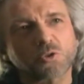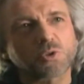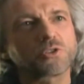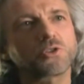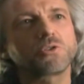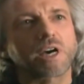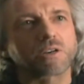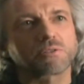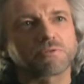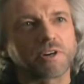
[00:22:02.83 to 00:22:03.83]
and this was in
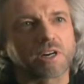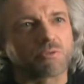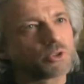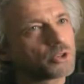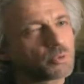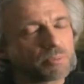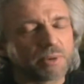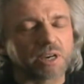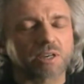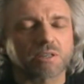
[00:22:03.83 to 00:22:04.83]
2005, we just
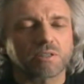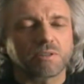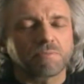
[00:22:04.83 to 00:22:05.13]
went back.